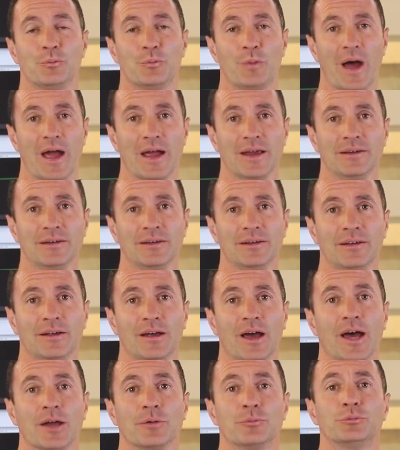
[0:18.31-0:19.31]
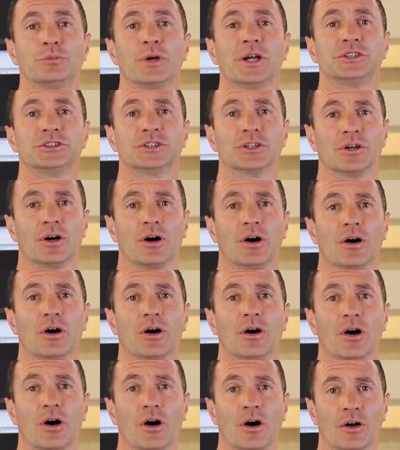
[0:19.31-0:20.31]
pain, and pressure
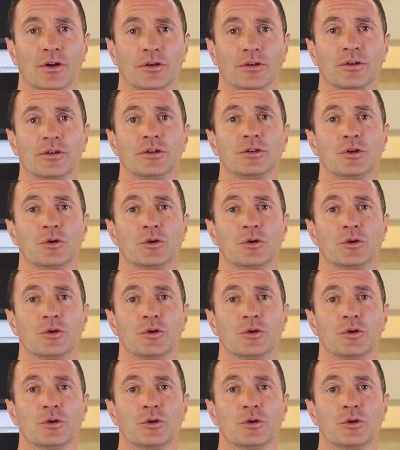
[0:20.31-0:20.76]
on